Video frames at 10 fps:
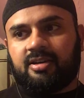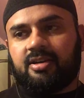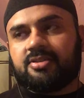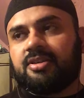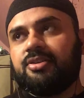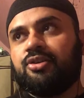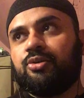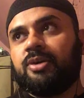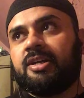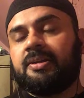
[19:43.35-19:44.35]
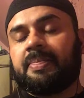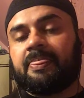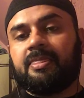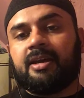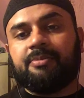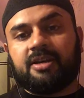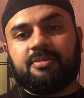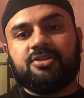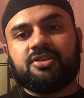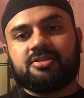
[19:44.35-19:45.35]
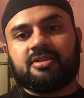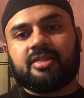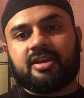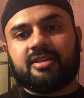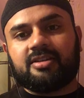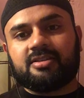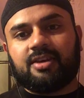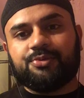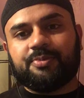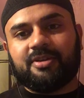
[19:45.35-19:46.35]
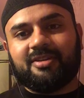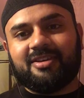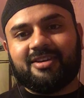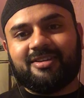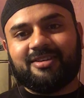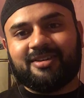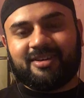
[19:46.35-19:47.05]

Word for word: And I said, you know what? That might be just the thing that saves me in the end.